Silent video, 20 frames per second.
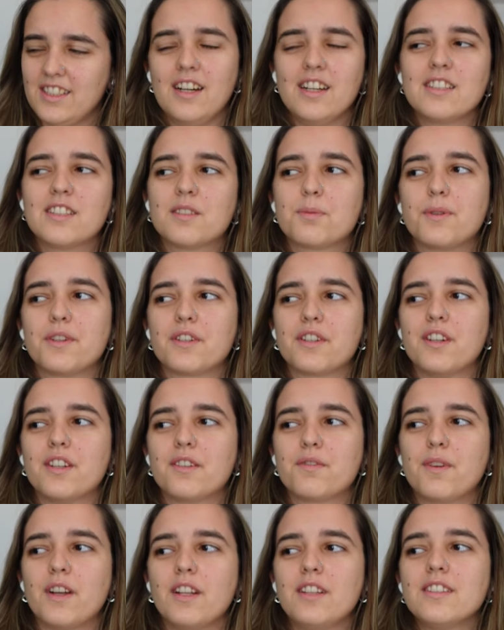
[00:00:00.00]
I swear to God,
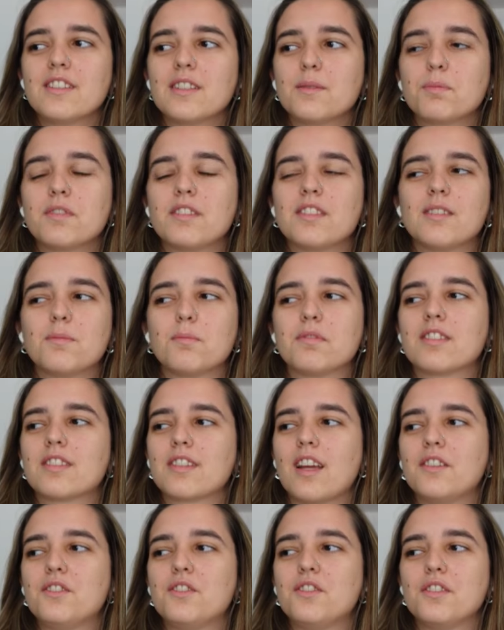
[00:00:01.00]
if Riley's up to some
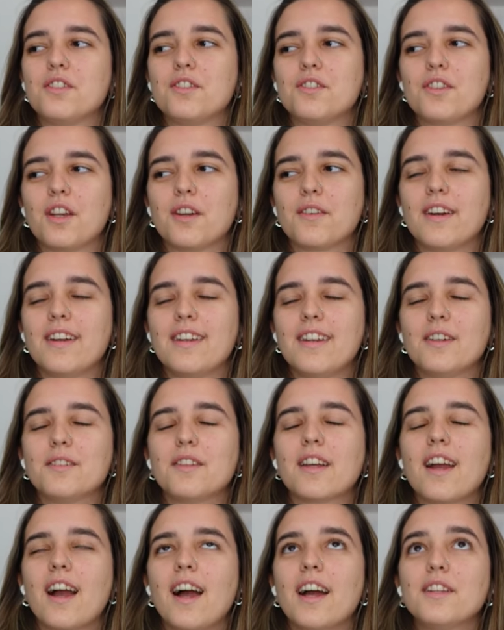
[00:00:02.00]
sketchy shit right now,
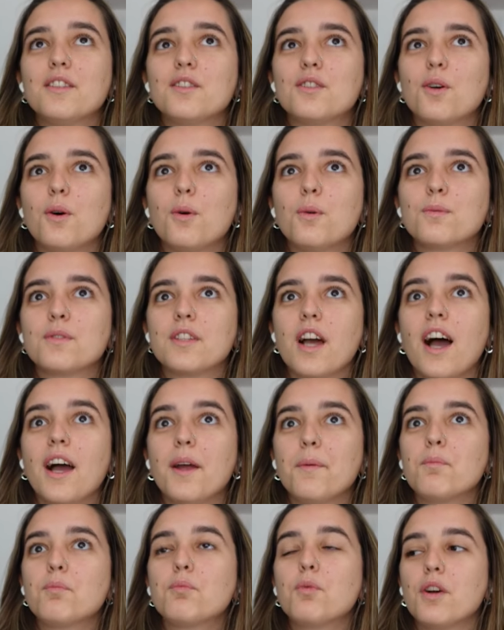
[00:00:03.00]
like,
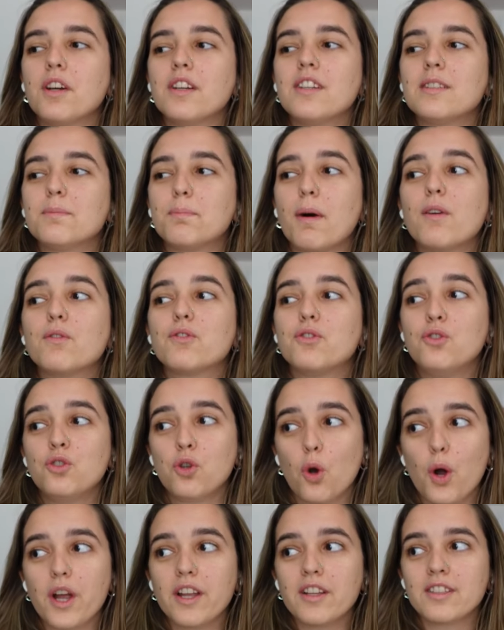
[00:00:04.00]
I'm worried about
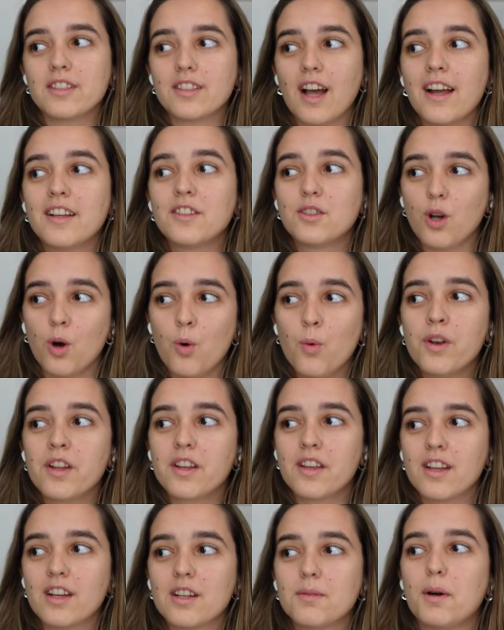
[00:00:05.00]
Joyce. I don't want
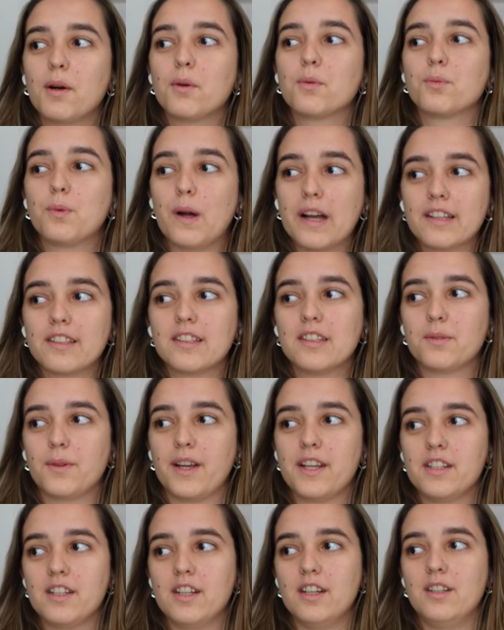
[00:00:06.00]
to care about Riley
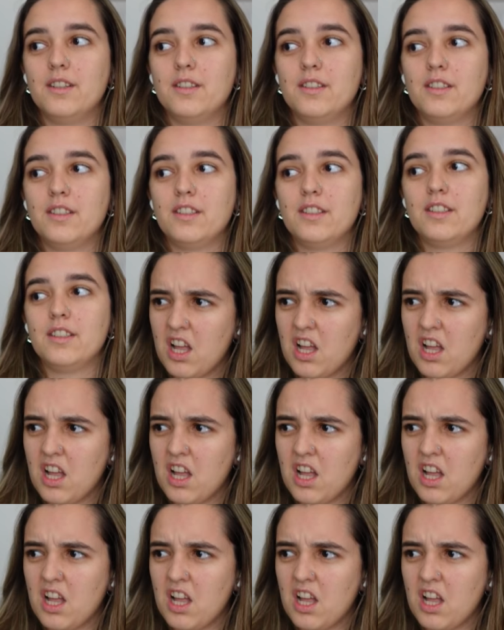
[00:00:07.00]
right now.